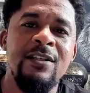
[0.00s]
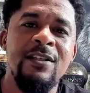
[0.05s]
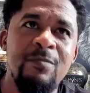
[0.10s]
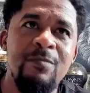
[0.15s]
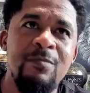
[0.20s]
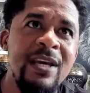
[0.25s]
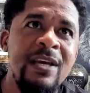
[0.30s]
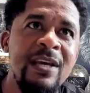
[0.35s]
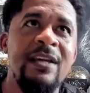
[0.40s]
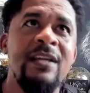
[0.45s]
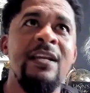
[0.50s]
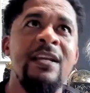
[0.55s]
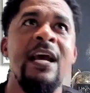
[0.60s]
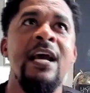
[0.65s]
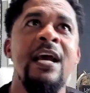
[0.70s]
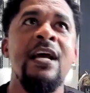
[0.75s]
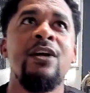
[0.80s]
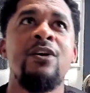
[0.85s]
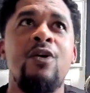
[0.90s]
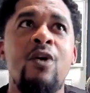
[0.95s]
speaking,
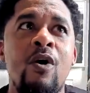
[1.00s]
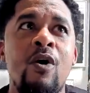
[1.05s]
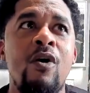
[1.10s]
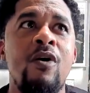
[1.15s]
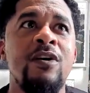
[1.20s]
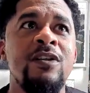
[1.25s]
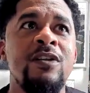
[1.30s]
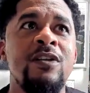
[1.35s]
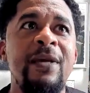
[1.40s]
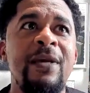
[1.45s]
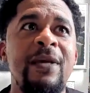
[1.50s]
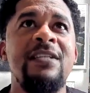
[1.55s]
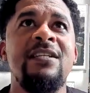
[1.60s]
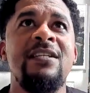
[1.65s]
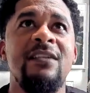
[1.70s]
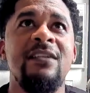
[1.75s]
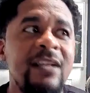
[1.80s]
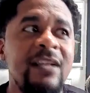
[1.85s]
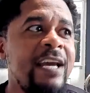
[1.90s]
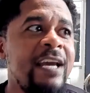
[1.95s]
caused me to
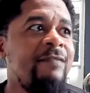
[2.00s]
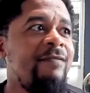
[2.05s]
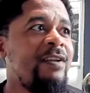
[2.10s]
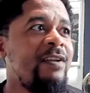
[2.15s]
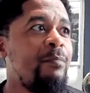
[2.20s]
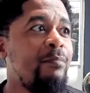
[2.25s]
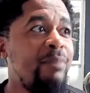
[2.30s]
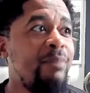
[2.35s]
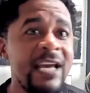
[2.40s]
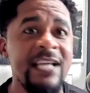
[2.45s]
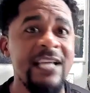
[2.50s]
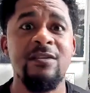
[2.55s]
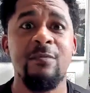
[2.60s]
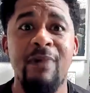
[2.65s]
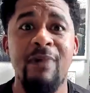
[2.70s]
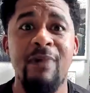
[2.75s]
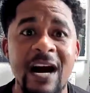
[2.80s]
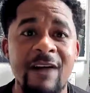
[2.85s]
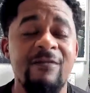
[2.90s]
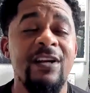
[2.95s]
live in a place of
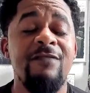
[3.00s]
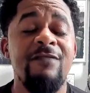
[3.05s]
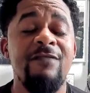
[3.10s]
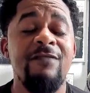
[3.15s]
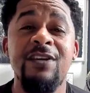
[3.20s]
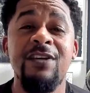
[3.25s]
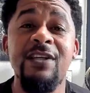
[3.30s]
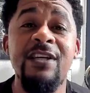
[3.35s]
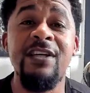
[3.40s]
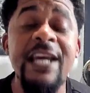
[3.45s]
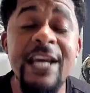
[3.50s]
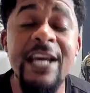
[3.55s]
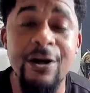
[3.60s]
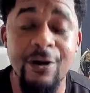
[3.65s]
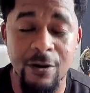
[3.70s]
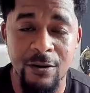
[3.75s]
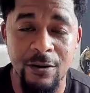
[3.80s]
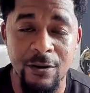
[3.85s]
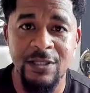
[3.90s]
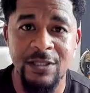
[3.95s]
poverty for
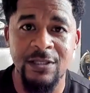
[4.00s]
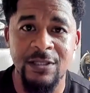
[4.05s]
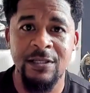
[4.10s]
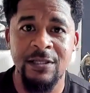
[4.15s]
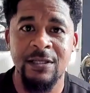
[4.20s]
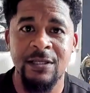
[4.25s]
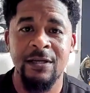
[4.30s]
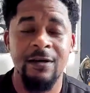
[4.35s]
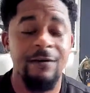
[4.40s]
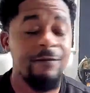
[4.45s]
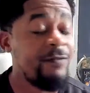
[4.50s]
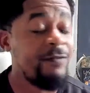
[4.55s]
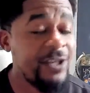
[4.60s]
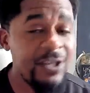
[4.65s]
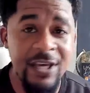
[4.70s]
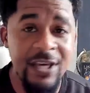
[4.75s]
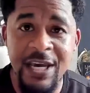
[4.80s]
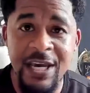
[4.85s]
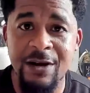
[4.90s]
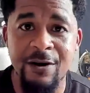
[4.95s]
years. For
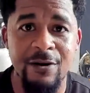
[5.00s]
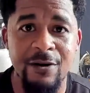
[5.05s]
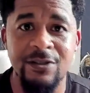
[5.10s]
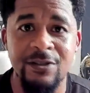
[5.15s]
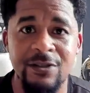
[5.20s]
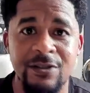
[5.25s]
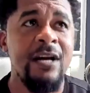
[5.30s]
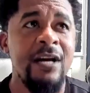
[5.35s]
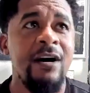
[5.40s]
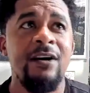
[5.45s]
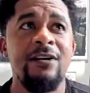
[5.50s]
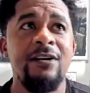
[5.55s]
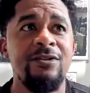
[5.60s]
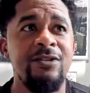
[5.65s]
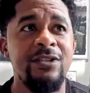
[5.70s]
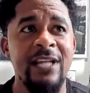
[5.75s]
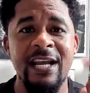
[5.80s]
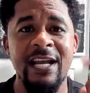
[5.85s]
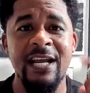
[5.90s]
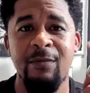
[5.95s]
years.
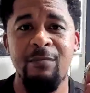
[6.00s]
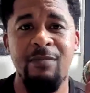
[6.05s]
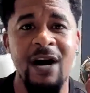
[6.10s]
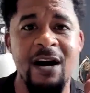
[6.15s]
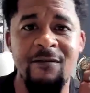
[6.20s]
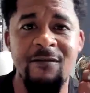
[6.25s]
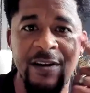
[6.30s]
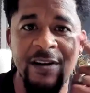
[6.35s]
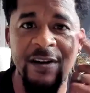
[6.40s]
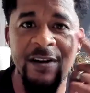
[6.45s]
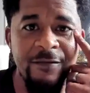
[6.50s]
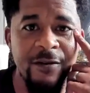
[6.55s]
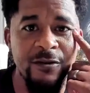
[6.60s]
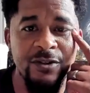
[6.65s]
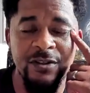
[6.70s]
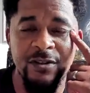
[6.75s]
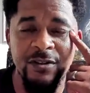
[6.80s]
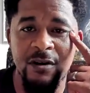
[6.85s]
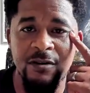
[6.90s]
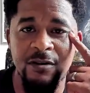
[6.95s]
Understand that poverty first
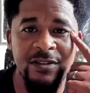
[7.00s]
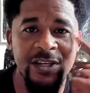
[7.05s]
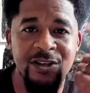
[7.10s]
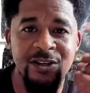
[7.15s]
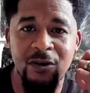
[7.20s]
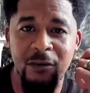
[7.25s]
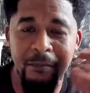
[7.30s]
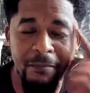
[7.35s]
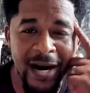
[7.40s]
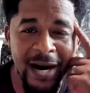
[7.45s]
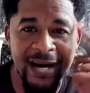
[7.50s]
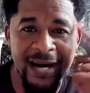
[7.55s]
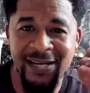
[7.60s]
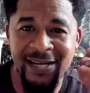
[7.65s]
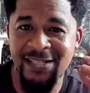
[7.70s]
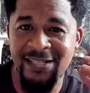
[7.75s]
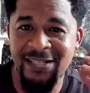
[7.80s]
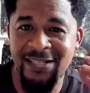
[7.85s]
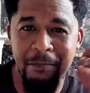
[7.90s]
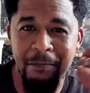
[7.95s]
starts in your mind.
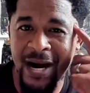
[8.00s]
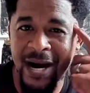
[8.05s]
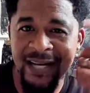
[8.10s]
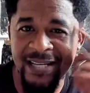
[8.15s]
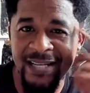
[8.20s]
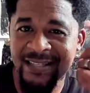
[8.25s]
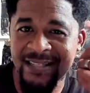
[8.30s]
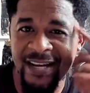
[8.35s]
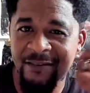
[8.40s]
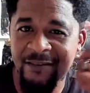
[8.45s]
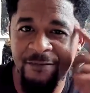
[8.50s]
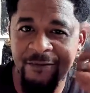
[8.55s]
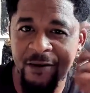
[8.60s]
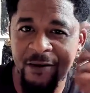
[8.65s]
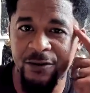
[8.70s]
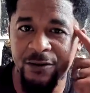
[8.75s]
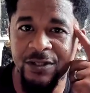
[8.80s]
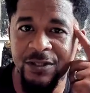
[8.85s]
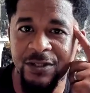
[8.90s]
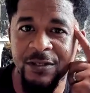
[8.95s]
It's a mindset
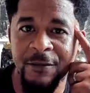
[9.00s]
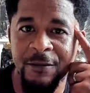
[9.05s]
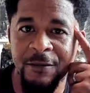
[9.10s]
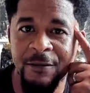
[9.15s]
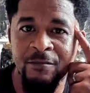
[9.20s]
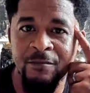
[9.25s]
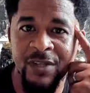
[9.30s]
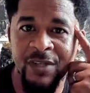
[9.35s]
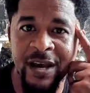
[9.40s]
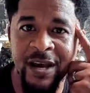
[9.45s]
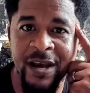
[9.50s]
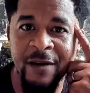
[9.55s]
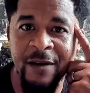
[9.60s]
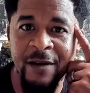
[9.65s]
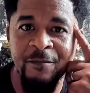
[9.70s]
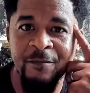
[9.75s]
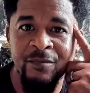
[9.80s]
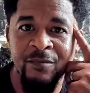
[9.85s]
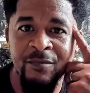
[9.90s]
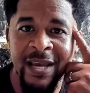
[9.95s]
first, okay?
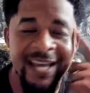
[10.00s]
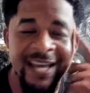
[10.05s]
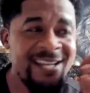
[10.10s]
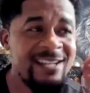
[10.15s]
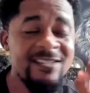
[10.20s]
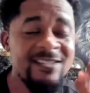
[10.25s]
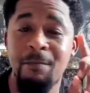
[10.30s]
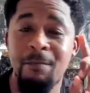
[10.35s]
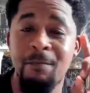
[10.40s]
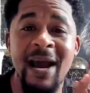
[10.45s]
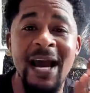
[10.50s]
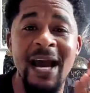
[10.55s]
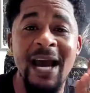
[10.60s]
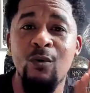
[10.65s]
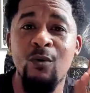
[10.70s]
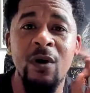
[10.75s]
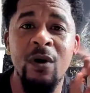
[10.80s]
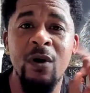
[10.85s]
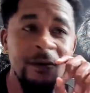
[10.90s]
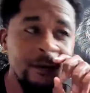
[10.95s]
It doesn't matter
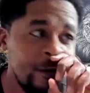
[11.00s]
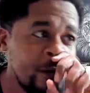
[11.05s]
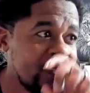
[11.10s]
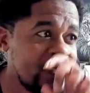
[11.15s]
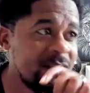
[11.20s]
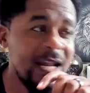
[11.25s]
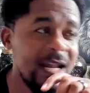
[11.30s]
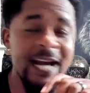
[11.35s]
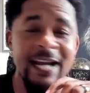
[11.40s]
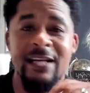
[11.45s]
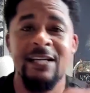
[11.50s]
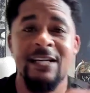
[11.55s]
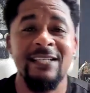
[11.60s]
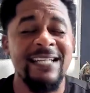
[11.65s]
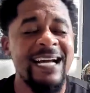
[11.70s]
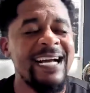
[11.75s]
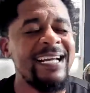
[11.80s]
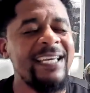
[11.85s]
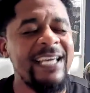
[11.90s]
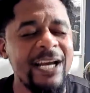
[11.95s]
what it looks like, because
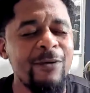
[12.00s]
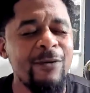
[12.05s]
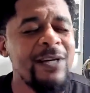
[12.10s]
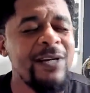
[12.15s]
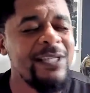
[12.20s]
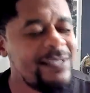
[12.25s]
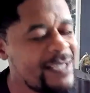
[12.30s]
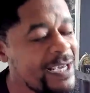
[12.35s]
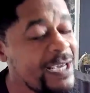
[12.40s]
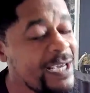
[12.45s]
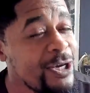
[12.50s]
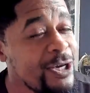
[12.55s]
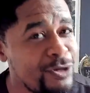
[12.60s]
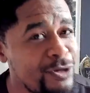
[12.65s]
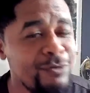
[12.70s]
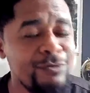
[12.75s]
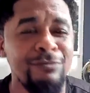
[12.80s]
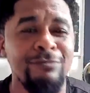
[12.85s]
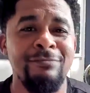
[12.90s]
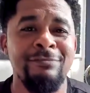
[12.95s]
I guarantee
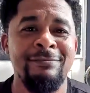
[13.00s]
you,